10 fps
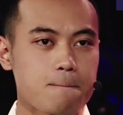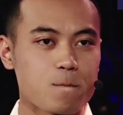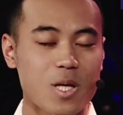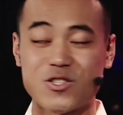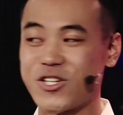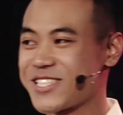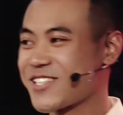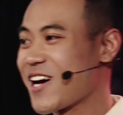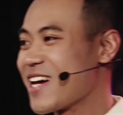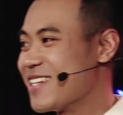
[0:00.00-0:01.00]
and trust
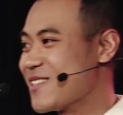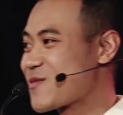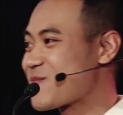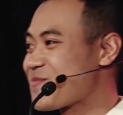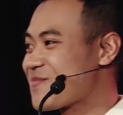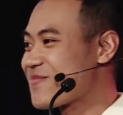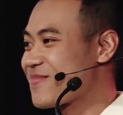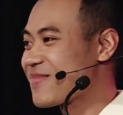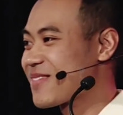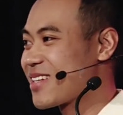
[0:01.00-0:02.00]
God.
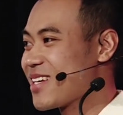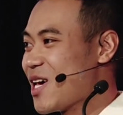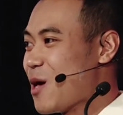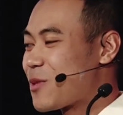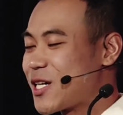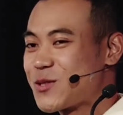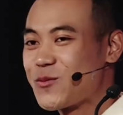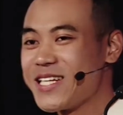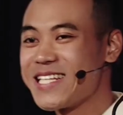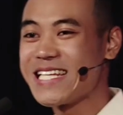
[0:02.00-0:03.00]
Because
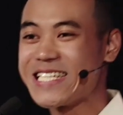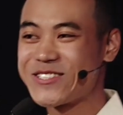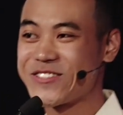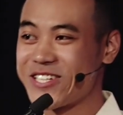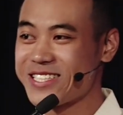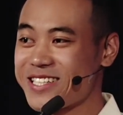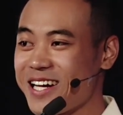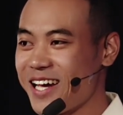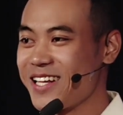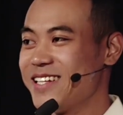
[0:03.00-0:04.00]
we need to trust
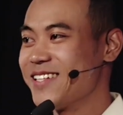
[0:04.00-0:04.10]
God.